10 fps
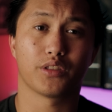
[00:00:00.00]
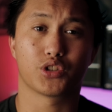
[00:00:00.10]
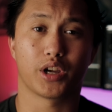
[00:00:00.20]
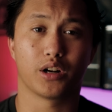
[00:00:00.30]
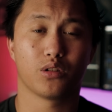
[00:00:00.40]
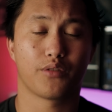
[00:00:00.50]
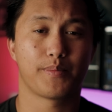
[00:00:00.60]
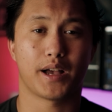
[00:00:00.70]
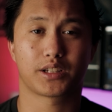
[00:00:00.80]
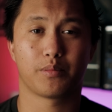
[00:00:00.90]
on the channel over the
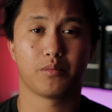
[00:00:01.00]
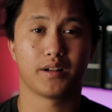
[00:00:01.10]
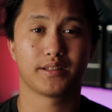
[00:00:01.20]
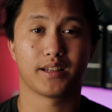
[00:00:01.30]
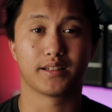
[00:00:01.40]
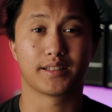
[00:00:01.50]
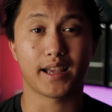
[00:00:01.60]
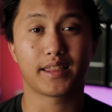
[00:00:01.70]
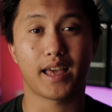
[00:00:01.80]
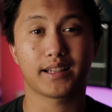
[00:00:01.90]
past couple months, and to
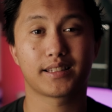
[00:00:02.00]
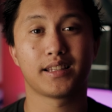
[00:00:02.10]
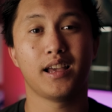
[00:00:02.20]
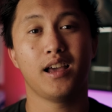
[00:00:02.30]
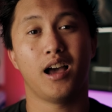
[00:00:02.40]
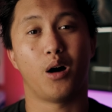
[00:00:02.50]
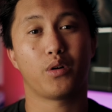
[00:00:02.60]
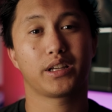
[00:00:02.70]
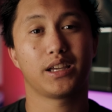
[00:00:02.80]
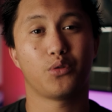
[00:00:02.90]
say thanks, I
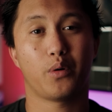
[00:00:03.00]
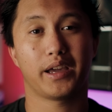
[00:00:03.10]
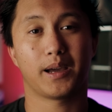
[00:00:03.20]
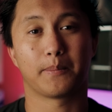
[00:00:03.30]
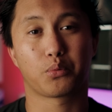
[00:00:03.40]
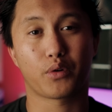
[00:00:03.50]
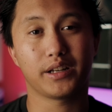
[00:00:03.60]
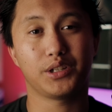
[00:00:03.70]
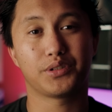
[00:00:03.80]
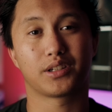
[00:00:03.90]
want to give away a
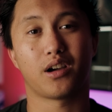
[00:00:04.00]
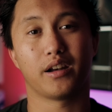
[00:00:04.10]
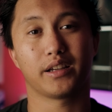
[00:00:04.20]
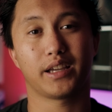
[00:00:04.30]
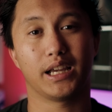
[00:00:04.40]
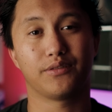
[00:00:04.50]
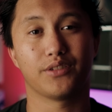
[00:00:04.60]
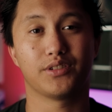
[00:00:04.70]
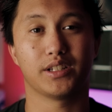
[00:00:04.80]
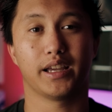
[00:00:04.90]
brand new Siconic
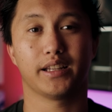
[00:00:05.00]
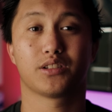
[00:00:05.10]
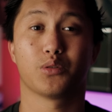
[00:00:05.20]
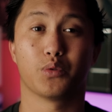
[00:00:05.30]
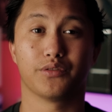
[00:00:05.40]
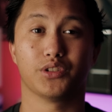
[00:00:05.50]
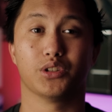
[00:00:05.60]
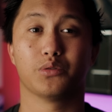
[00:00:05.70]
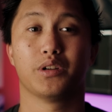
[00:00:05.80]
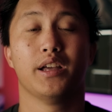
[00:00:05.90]
858 to one of you.
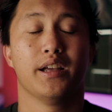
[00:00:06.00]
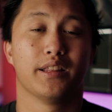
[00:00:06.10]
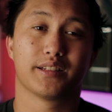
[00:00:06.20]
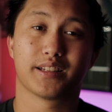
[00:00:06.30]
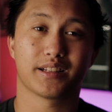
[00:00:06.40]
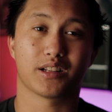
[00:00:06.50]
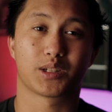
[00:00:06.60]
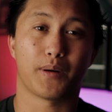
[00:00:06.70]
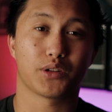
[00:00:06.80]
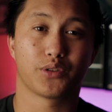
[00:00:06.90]
This isn't a
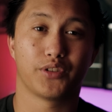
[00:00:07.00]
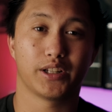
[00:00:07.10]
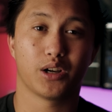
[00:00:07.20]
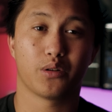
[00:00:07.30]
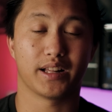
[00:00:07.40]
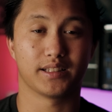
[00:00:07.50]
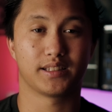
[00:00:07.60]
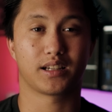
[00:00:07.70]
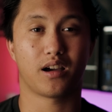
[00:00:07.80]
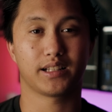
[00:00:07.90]
sponsored video, and
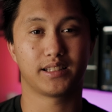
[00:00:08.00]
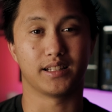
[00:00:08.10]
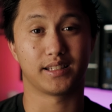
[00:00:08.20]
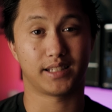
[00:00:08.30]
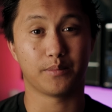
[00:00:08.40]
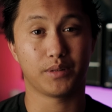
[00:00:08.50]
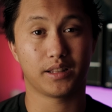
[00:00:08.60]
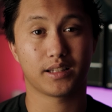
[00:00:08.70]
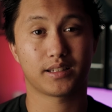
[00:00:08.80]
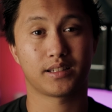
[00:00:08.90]
Siconic didn't send me
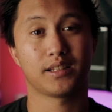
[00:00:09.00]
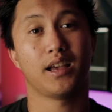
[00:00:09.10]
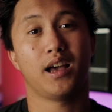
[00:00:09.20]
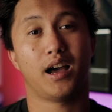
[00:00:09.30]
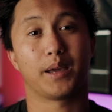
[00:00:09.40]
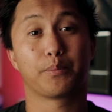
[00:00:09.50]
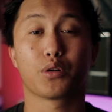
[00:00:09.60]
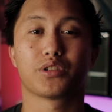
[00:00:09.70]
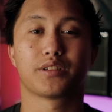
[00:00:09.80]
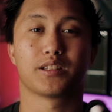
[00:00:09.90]
this. I
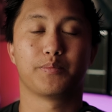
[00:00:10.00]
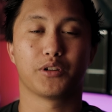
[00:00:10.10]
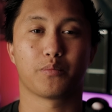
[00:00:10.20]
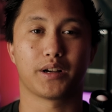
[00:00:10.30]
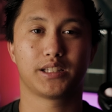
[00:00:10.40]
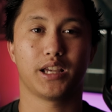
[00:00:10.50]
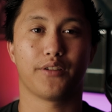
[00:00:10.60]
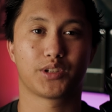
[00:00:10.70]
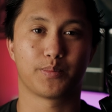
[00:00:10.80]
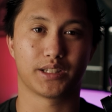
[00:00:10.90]
purchased this meter
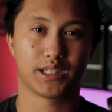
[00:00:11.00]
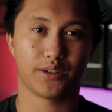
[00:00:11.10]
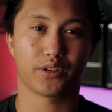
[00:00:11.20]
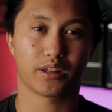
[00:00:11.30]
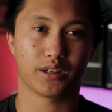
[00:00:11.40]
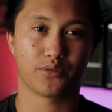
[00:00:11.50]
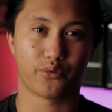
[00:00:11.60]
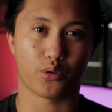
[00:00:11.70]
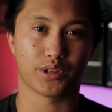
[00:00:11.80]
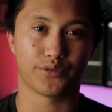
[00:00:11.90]
myself specifically
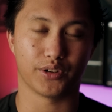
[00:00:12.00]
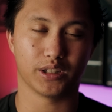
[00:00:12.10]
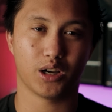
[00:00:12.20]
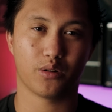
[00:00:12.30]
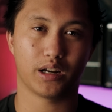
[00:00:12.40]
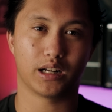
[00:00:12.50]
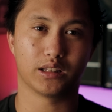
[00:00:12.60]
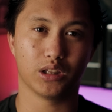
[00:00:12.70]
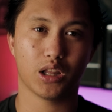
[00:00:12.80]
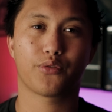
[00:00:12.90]
for this video, and I'd
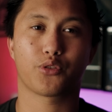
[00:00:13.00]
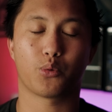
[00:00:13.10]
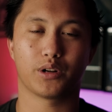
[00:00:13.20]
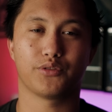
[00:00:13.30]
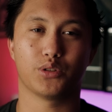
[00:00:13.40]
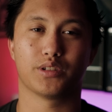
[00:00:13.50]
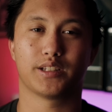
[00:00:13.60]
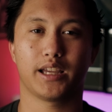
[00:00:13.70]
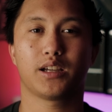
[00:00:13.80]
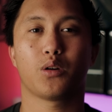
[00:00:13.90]
love for one of you to
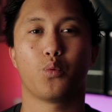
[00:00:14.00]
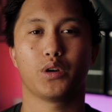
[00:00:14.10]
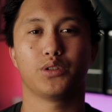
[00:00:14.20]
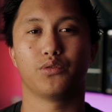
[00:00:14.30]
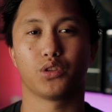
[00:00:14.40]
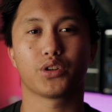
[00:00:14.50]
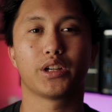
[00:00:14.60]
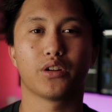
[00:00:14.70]
take what you've learned